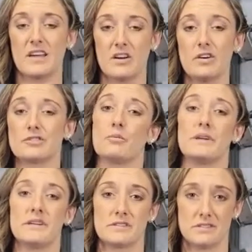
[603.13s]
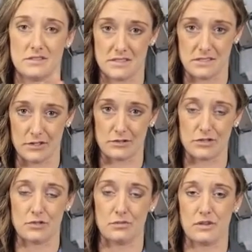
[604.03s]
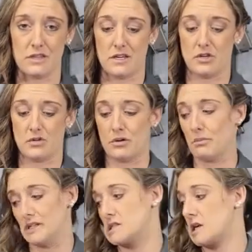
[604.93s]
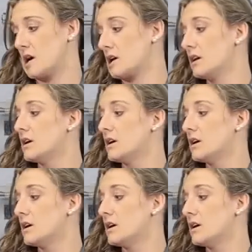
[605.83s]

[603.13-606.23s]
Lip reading: It also pierces the CO2 within your buttstock.